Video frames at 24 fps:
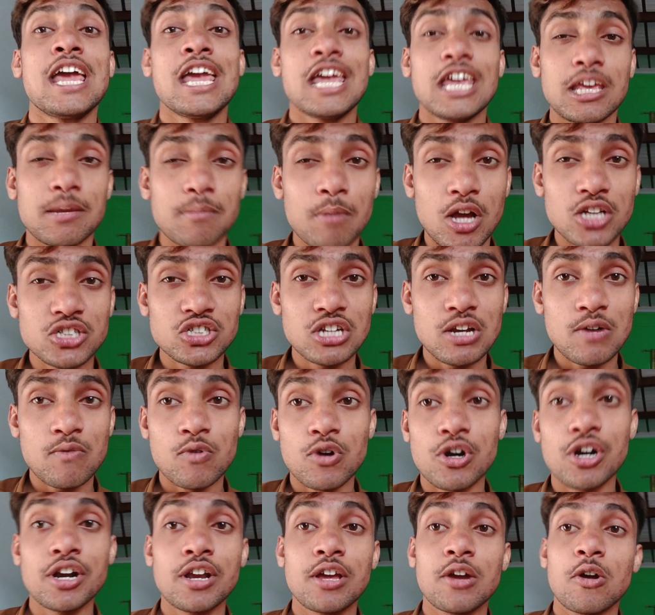Imagine a
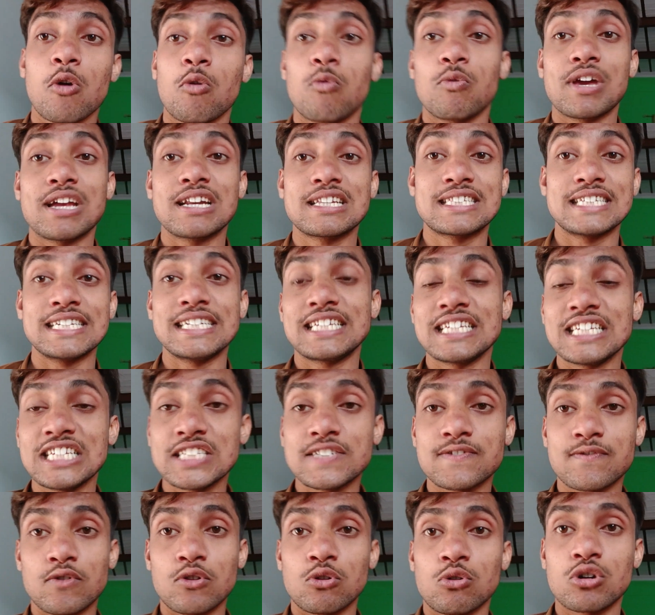world where cities
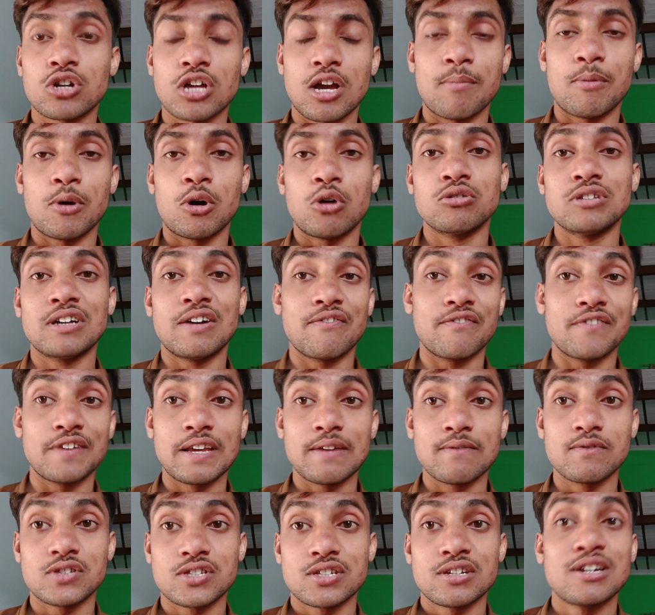float above the
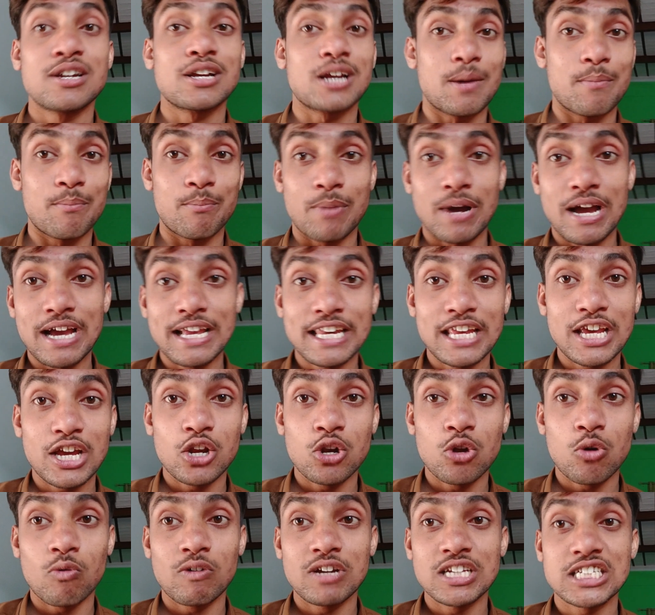waves, combining
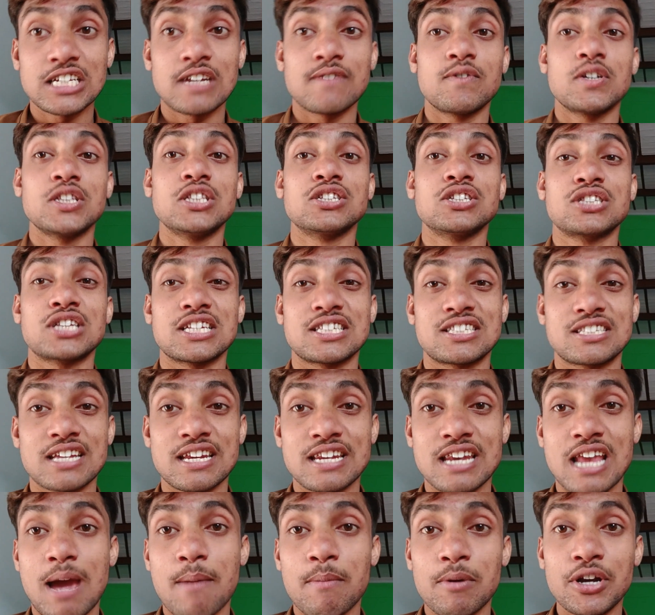innovation with
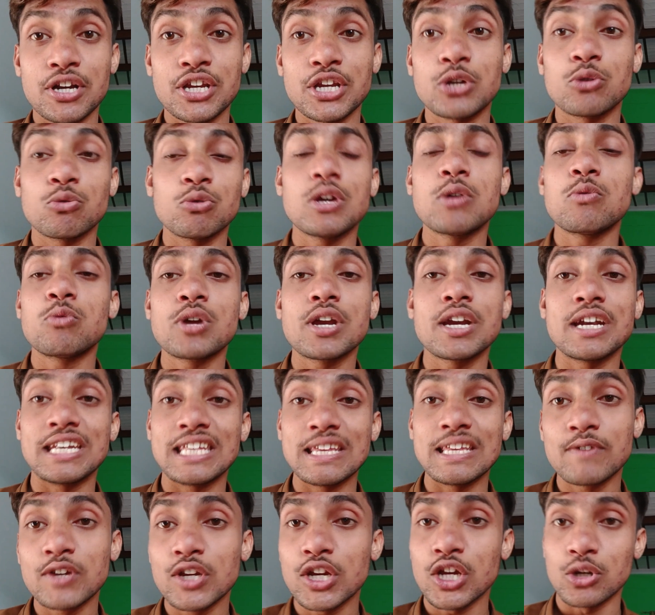sustainability. Today we are
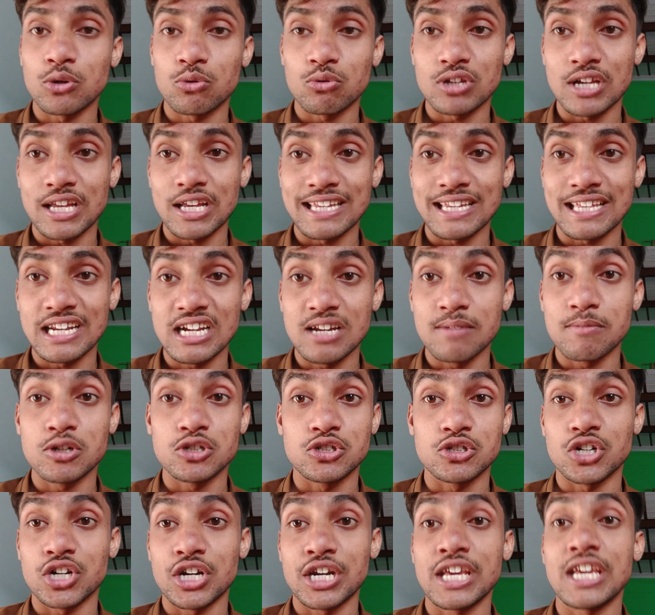diving into the incredible
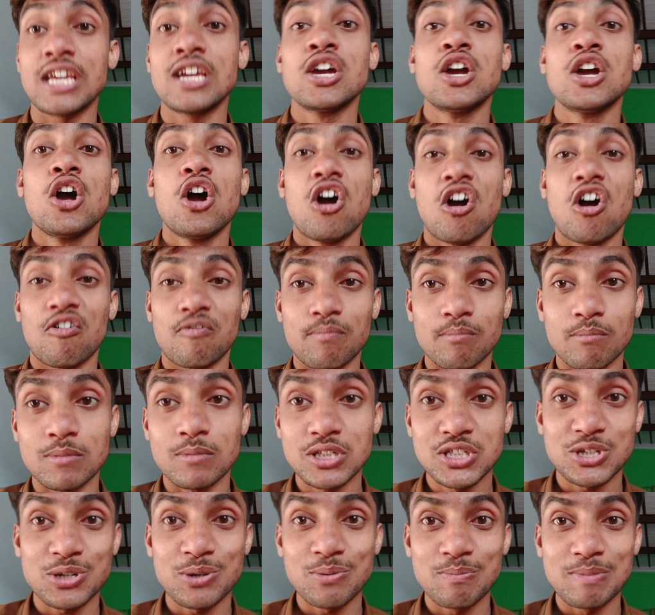journey of
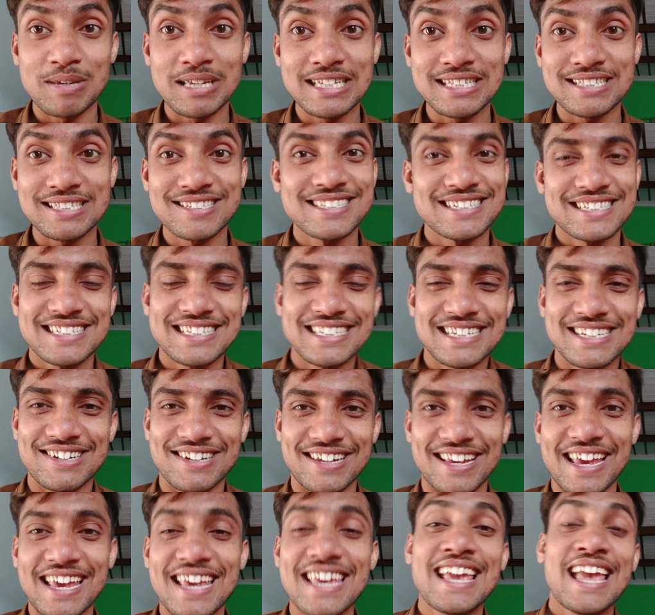Mr. Beast,
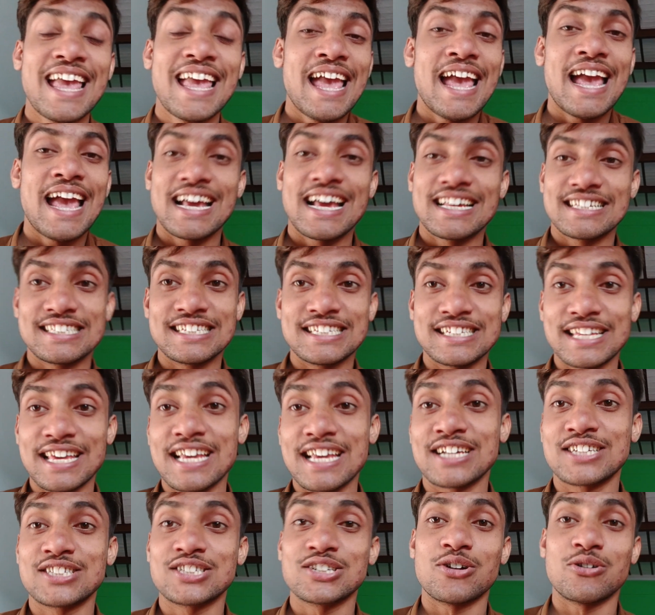okay, as he
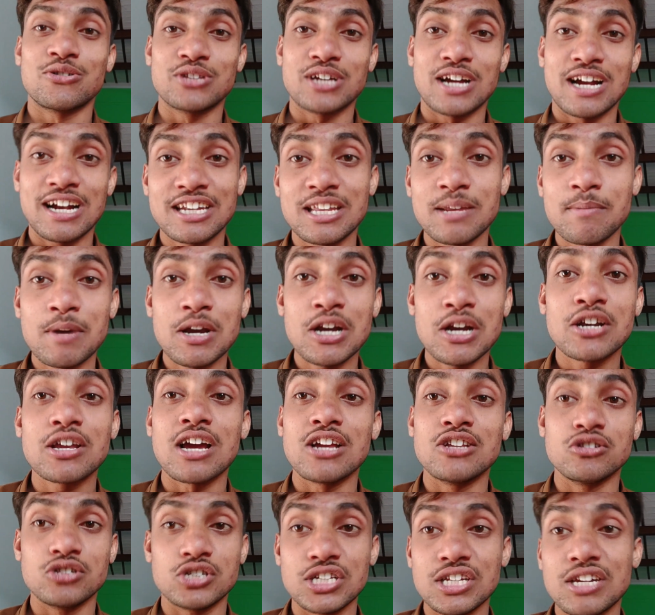takes on the ultimate
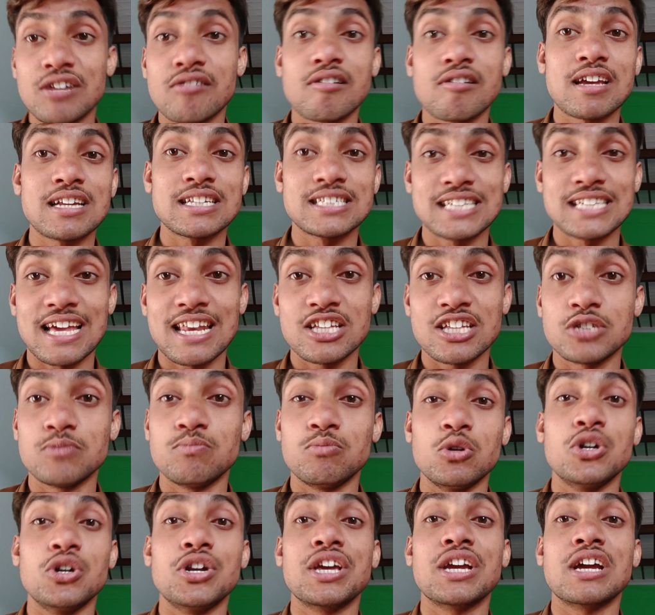engineering challenge,
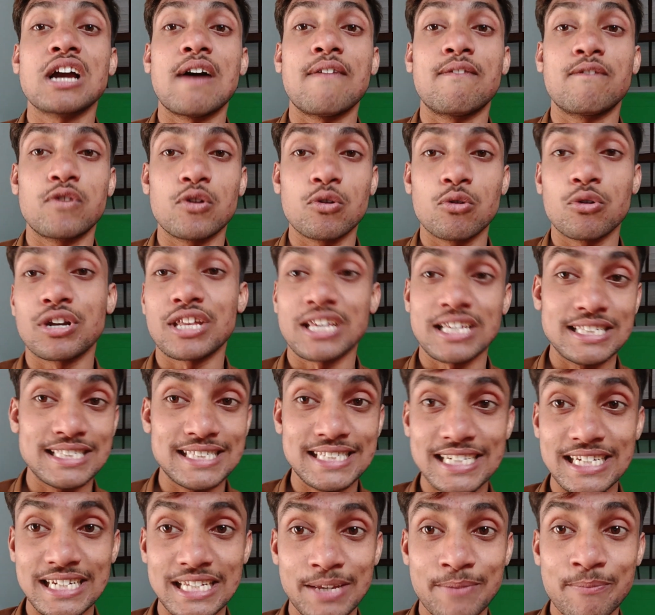building a floating
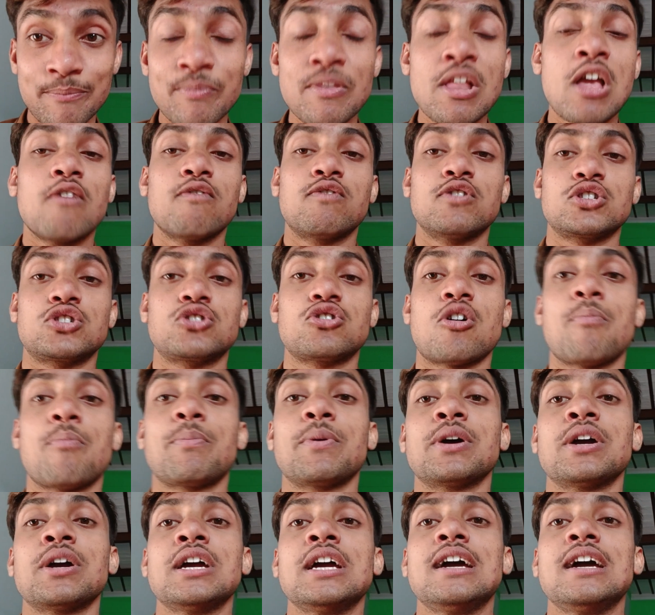city. First up,
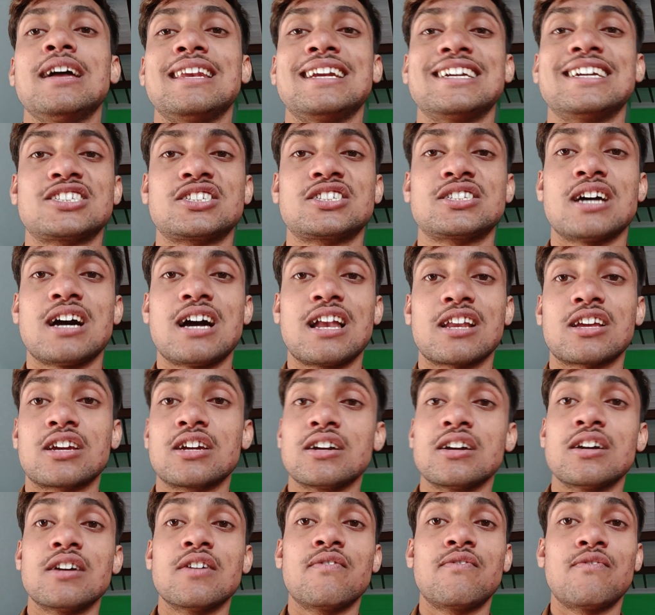let's talk
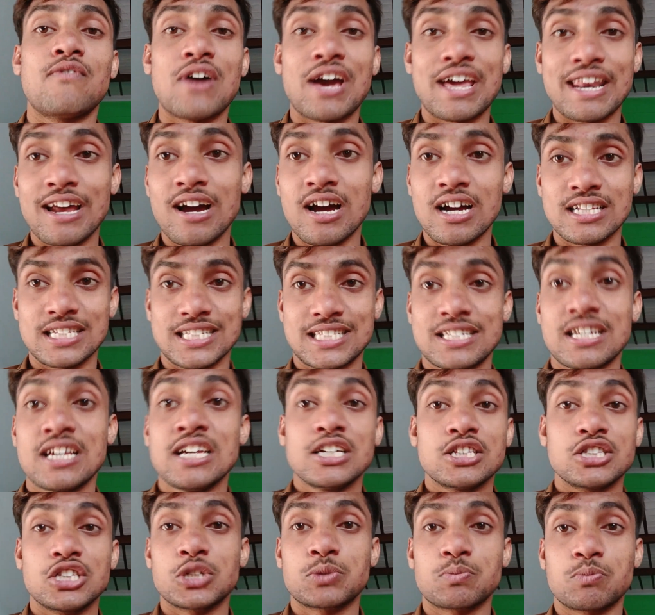finance.
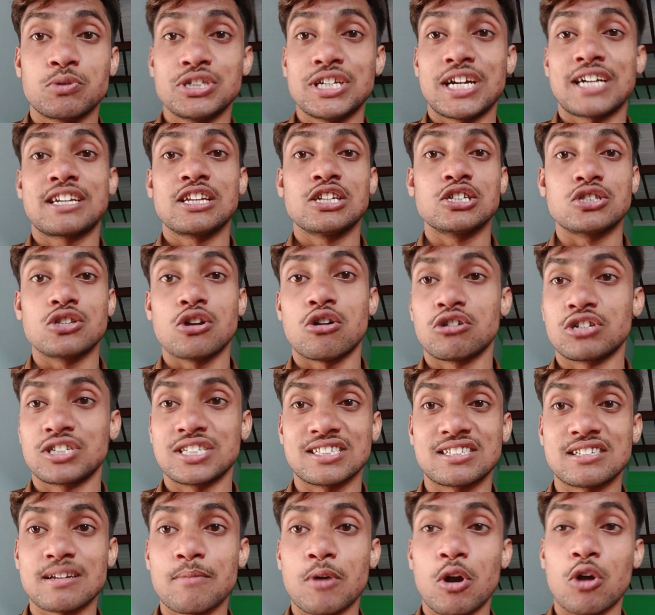This project is not
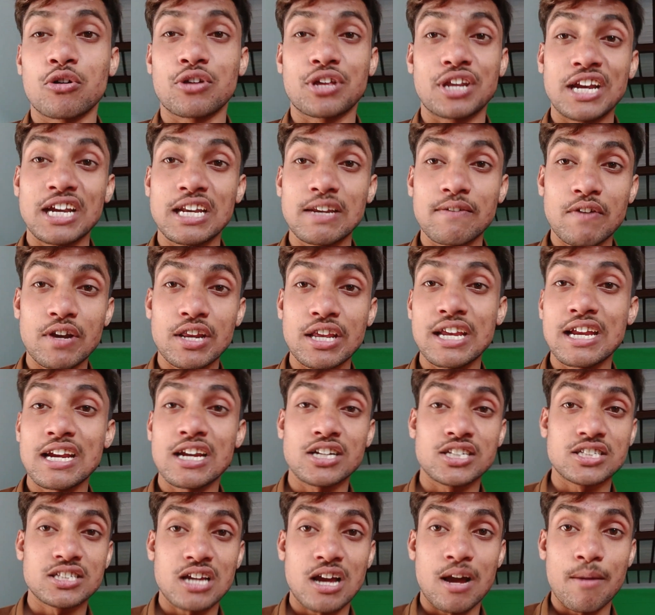just about creativity,
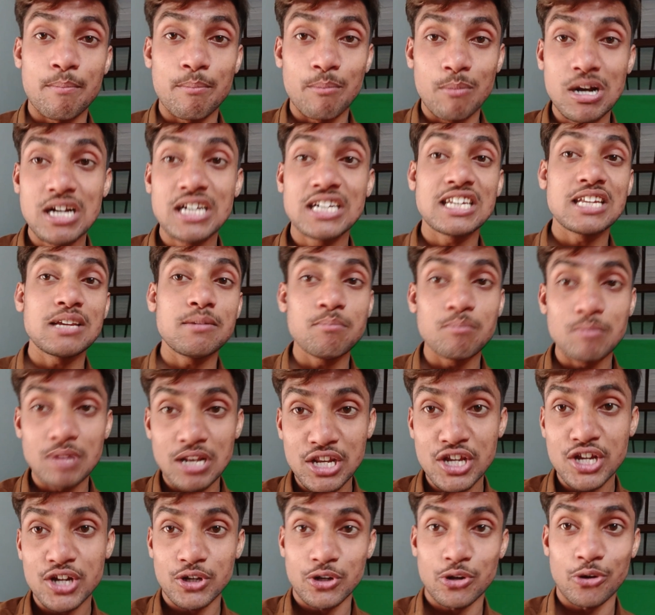it's a
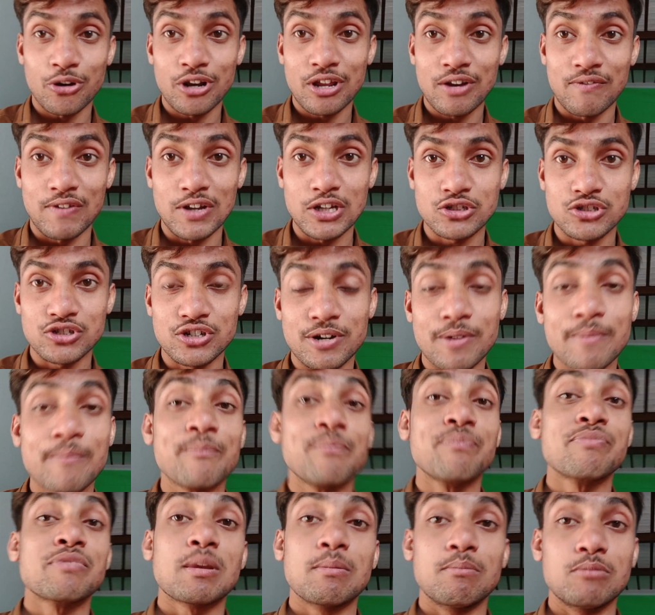multi-million dollar venture.
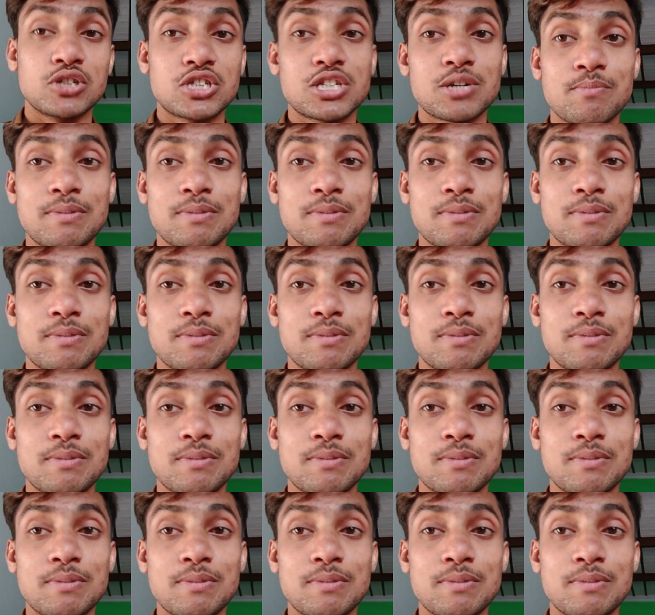Mr.